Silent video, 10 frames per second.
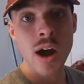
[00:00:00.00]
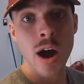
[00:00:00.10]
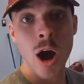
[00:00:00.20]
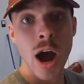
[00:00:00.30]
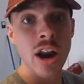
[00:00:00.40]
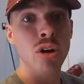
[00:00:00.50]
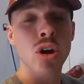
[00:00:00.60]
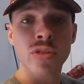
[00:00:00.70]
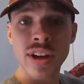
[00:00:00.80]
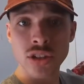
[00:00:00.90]
I don't
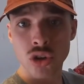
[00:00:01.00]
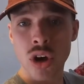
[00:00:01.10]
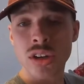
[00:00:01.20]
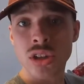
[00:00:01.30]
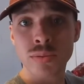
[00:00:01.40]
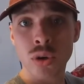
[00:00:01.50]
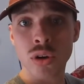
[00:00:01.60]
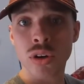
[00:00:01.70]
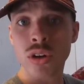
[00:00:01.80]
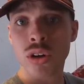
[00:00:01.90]
know if that's across the
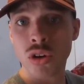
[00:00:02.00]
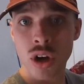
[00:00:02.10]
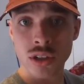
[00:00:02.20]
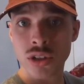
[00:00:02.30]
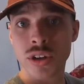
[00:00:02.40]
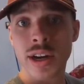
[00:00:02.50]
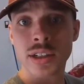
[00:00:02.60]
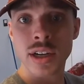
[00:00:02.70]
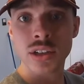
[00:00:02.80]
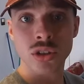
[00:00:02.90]
board, across the United
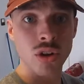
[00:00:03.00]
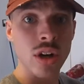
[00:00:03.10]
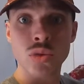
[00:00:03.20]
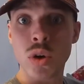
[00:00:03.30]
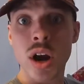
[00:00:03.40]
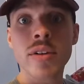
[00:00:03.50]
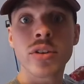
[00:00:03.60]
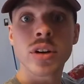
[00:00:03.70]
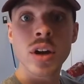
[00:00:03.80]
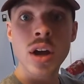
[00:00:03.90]
States, across
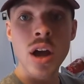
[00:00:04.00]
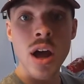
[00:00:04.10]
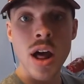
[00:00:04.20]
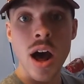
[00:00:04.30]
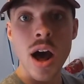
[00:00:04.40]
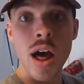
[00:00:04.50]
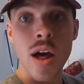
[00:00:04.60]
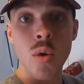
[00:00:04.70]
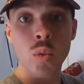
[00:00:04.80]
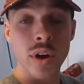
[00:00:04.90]
wherever.
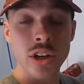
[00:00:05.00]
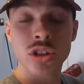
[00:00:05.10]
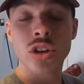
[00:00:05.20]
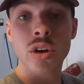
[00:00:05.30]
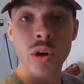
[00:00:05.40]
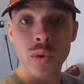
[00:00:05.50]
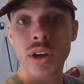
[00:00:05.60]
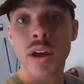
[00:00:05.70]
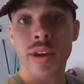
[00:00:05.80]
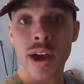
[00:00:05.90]
We just know that we
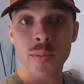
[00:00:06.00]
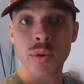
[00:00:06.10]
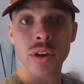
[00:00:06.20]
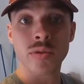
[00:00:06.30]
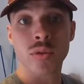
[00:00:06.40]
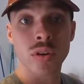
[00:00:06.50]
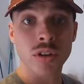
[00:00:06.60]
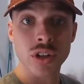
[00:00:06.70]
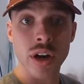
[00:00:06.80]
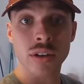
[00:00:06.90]
got the Hep B for our
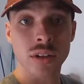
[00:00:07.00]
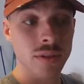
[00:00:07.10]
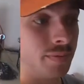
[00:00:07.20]
child.